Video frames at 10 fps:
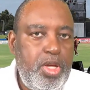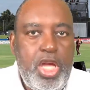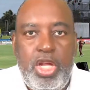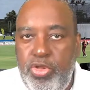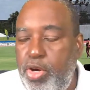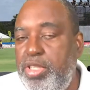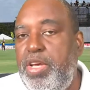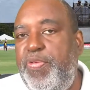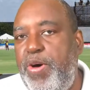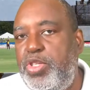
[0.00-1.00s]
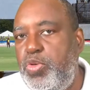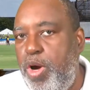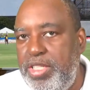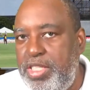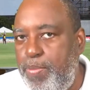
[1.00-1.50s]
Those of us who
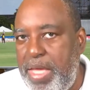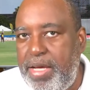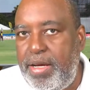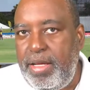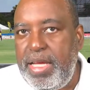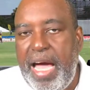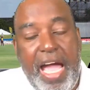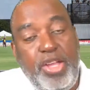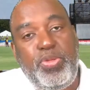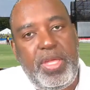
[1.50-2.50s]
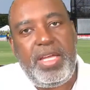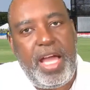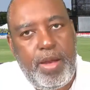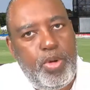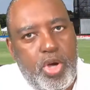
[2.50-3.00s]
are in Jamaica, I think
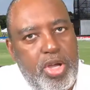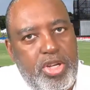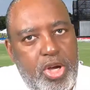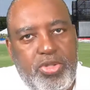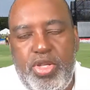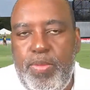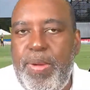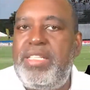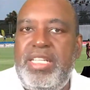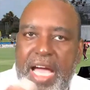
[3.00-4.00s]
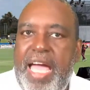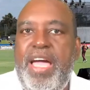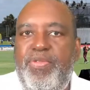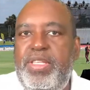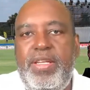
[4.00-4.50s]
I'll be going down to the match. I
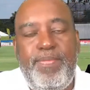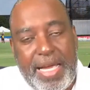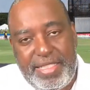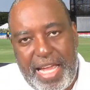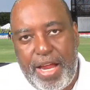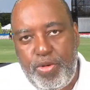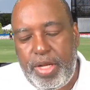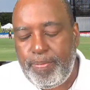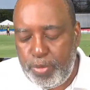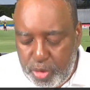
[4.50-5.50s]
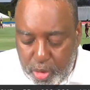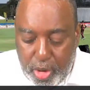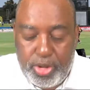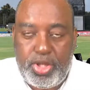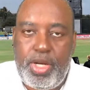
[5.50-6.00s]
have it in my diary to
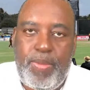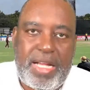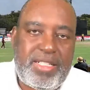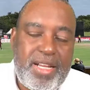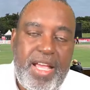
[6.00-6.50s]
go to the match.